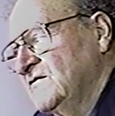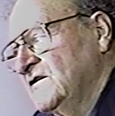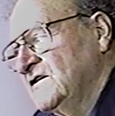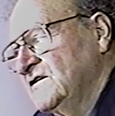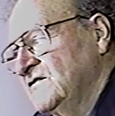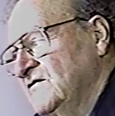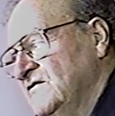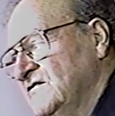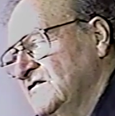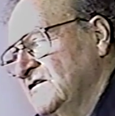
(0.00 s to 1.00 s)
Well, John
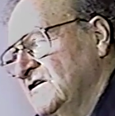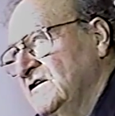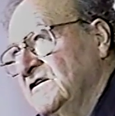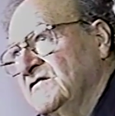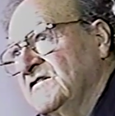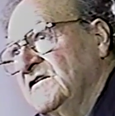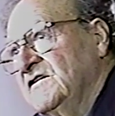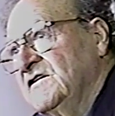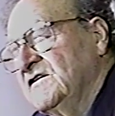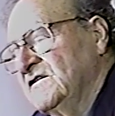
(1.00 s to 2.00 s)
said, today is
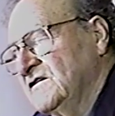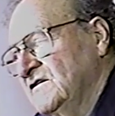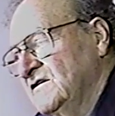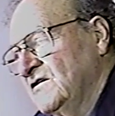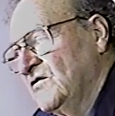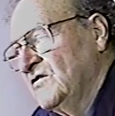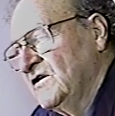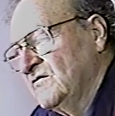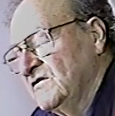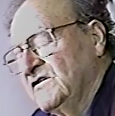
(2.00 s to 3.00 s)
Sunday. And oh
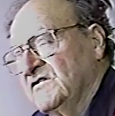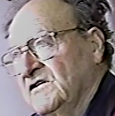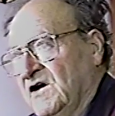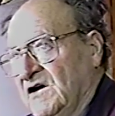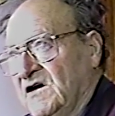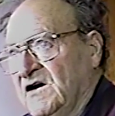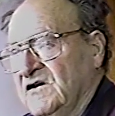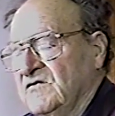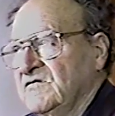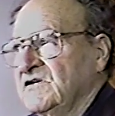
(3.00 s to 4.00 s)
yeah, well, he said, I'll
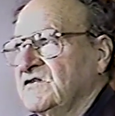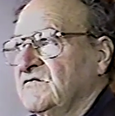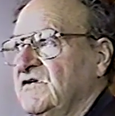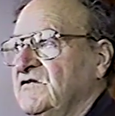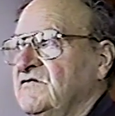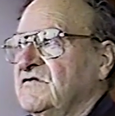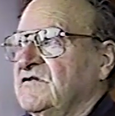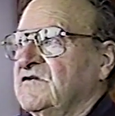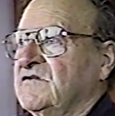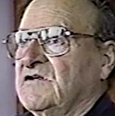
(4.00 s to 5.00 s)
go get the wrench.
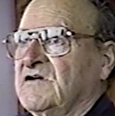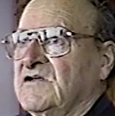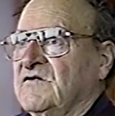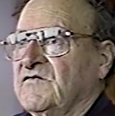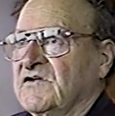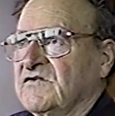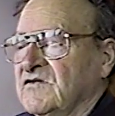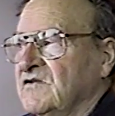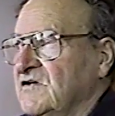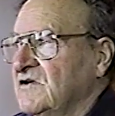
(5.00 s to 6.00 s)
And he said, I can fix it.